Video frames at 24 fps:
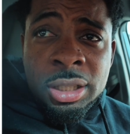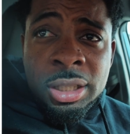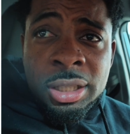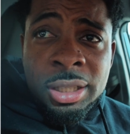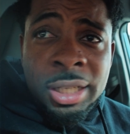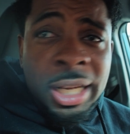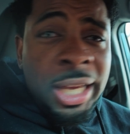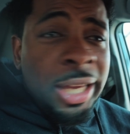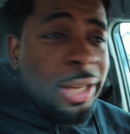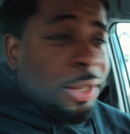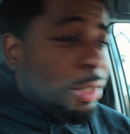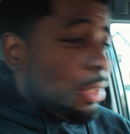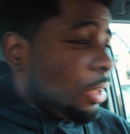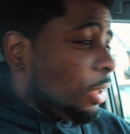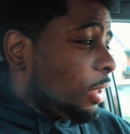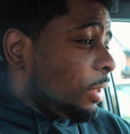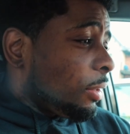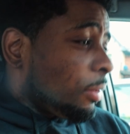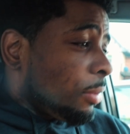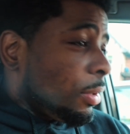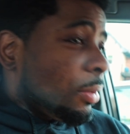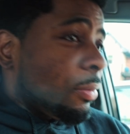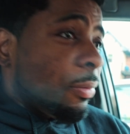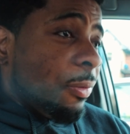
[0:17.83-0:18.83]
Like,
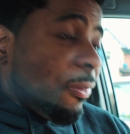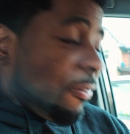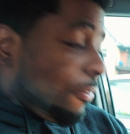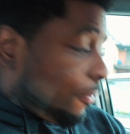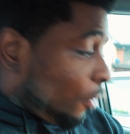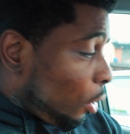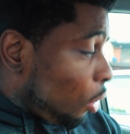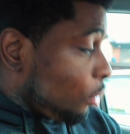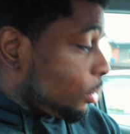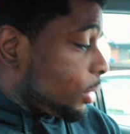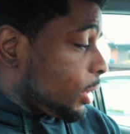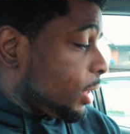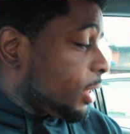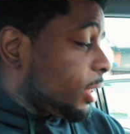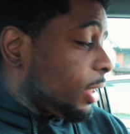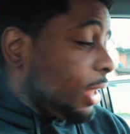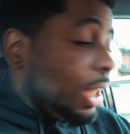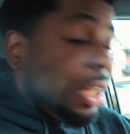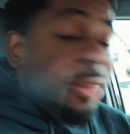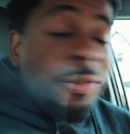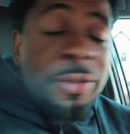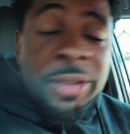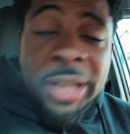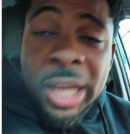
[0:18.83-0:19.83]
folks is
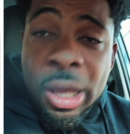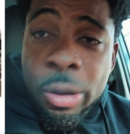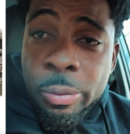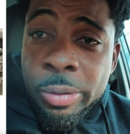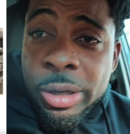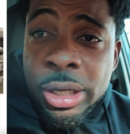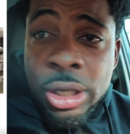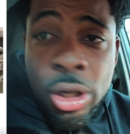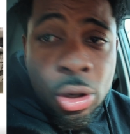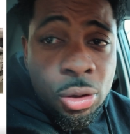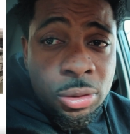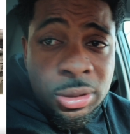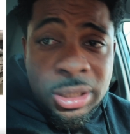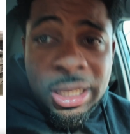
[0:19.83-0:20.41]
leaving their windows